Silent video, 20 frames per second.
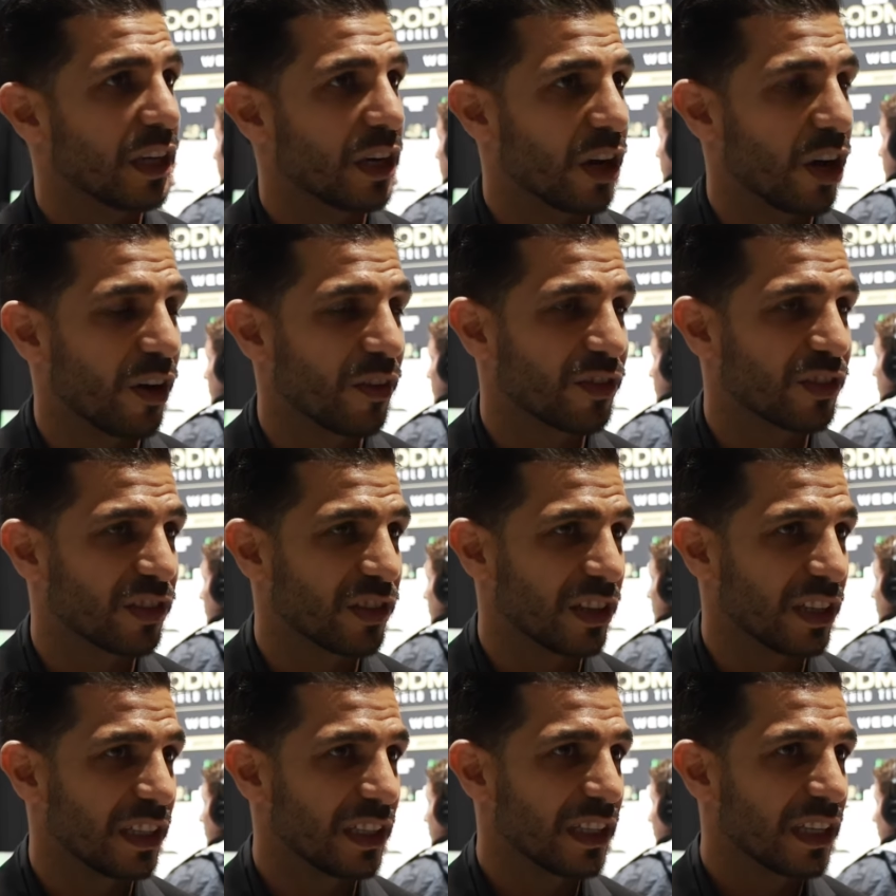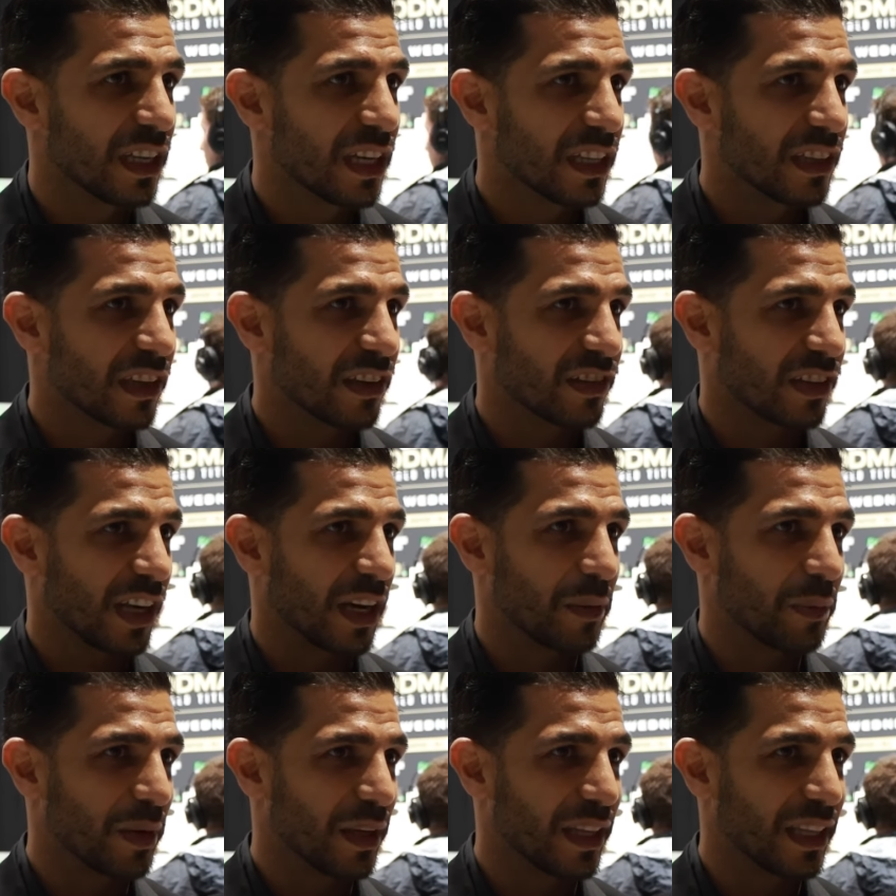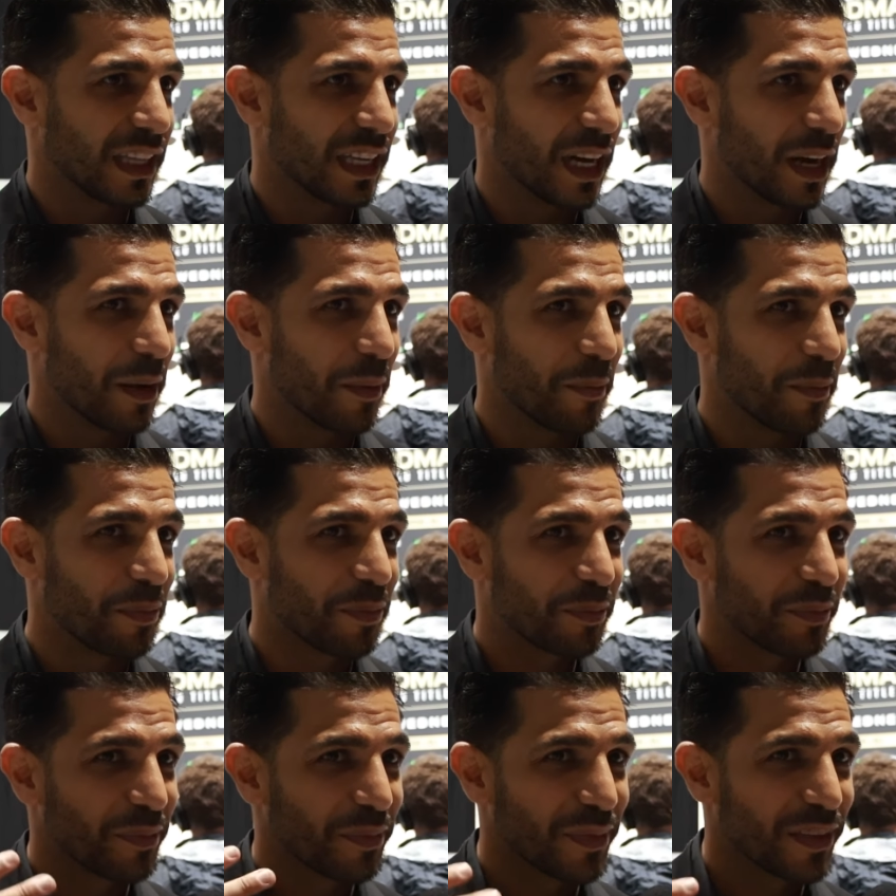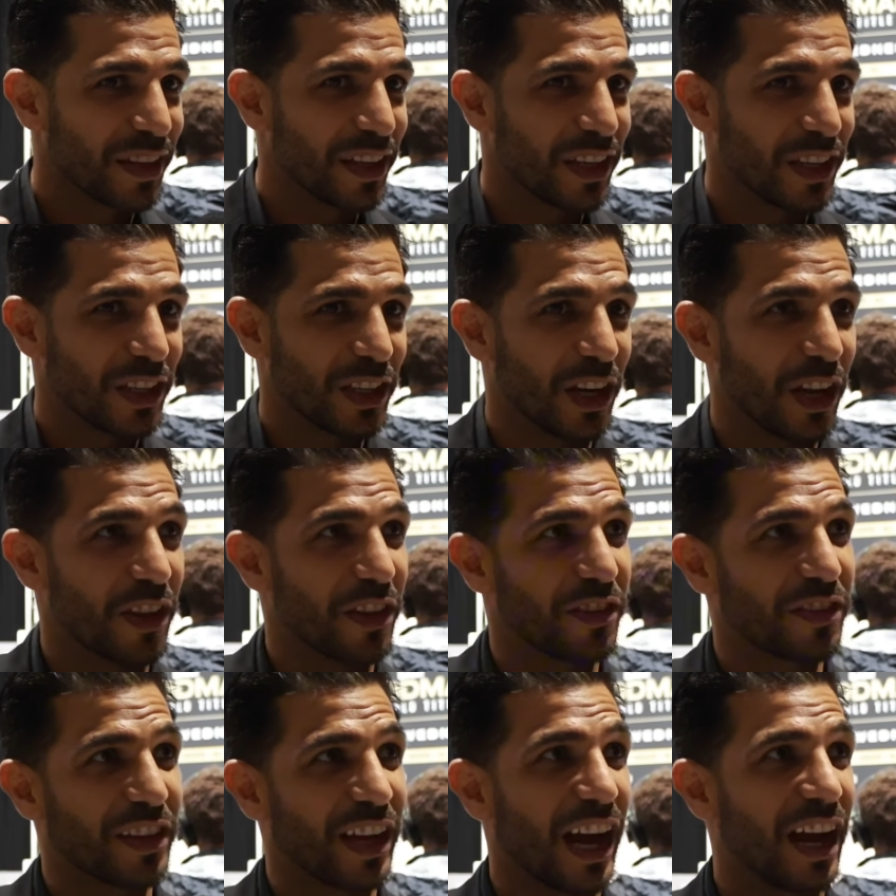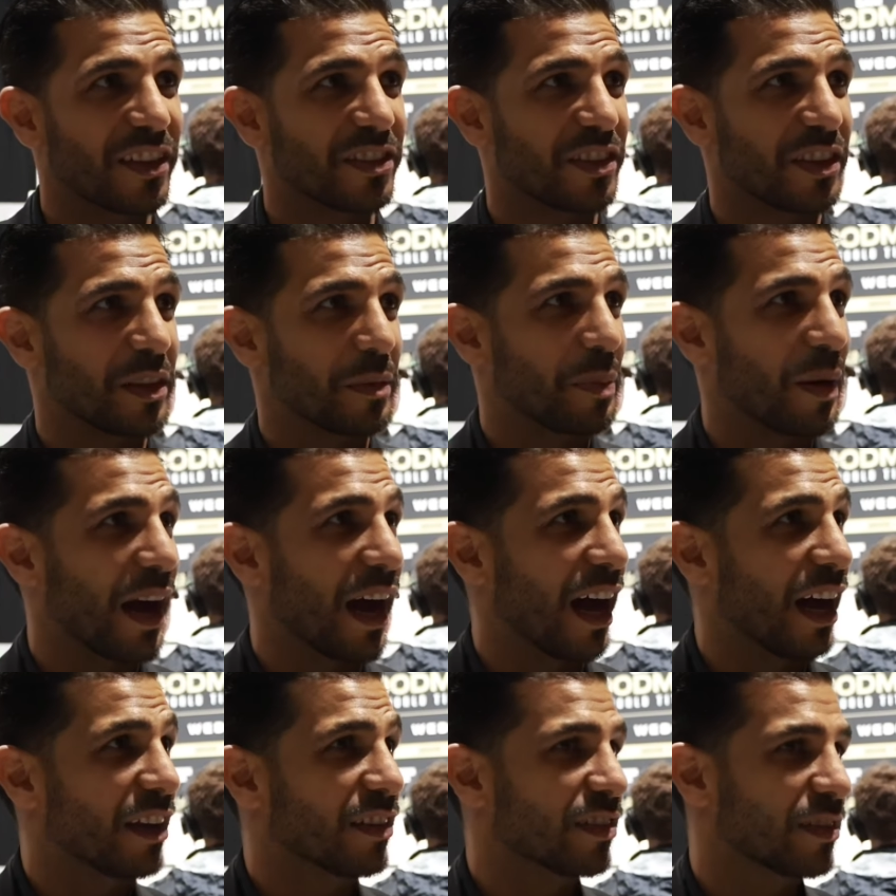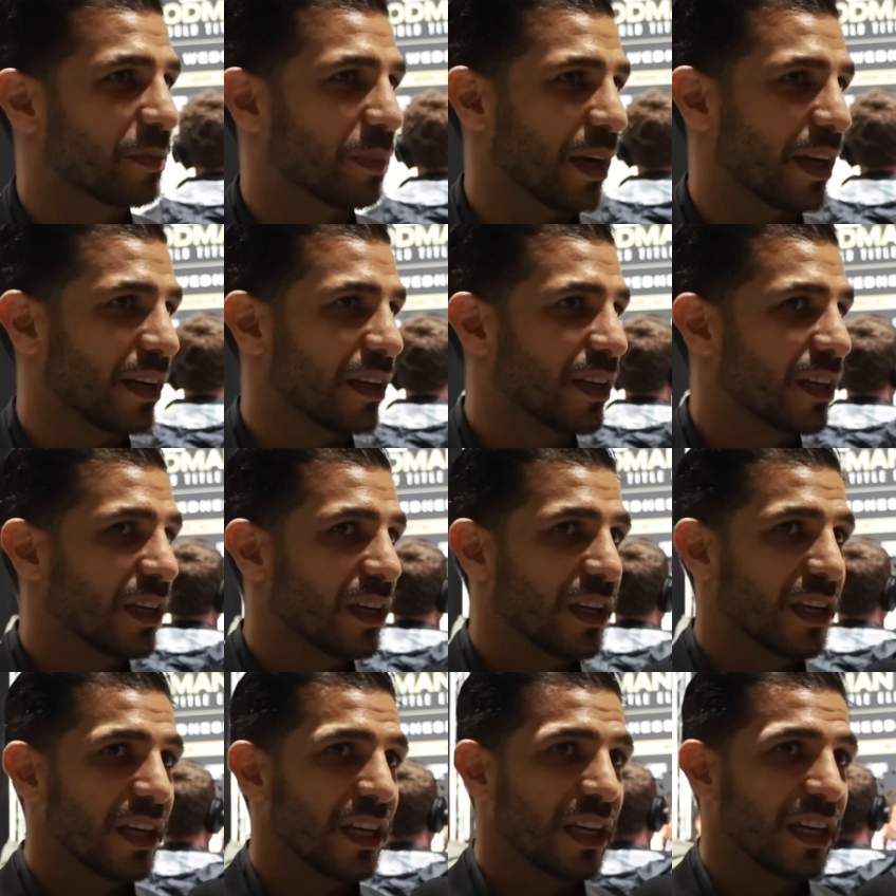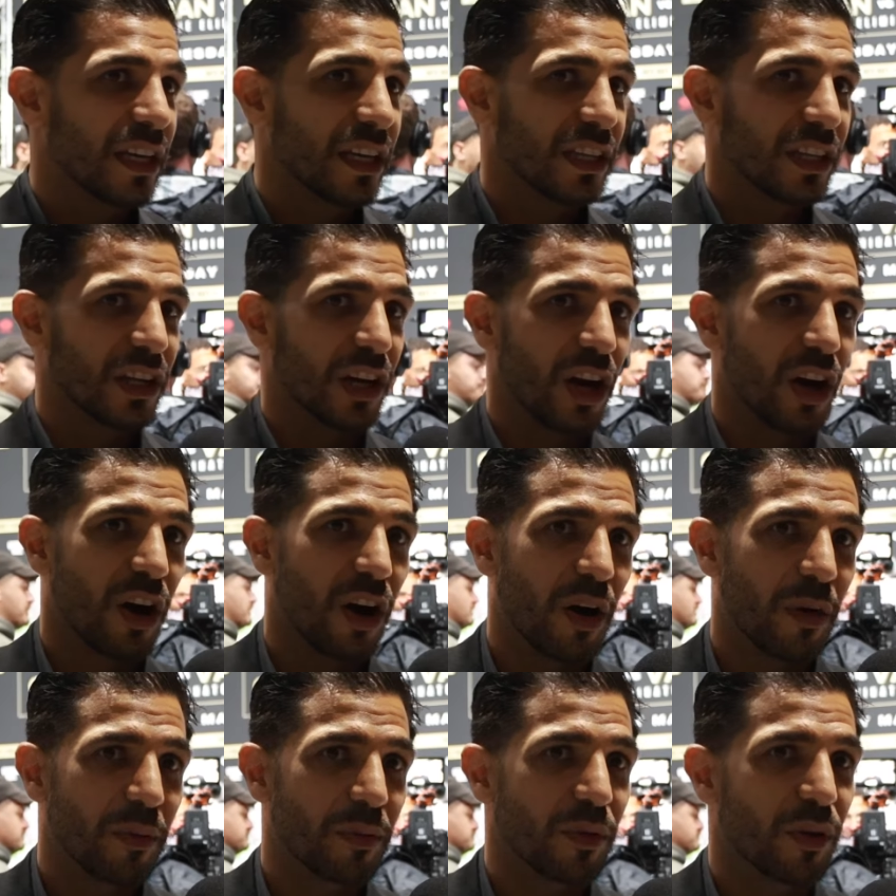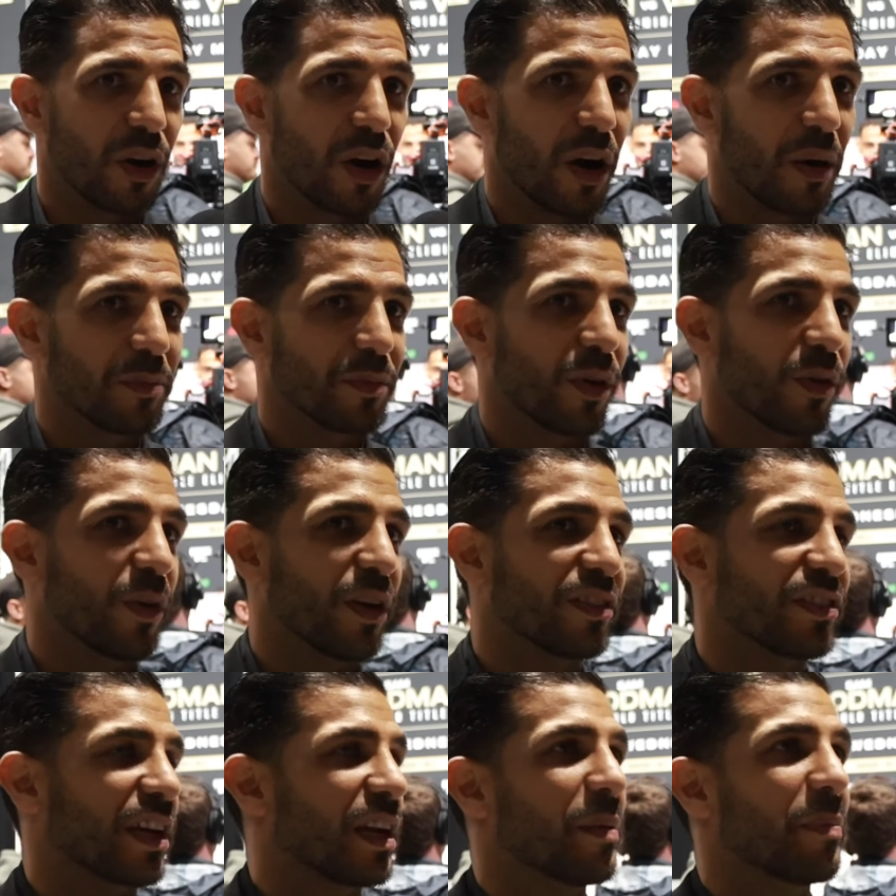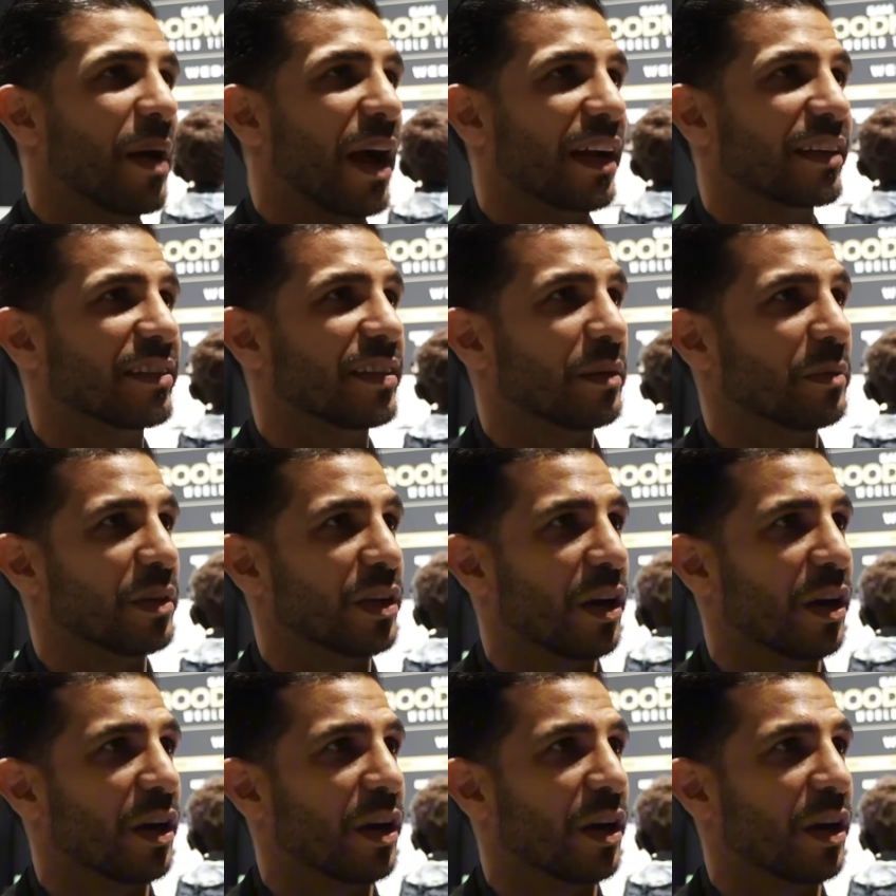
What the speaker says: Obviously there's going to be the, the scars of the past, but, I'm always going to back Tim.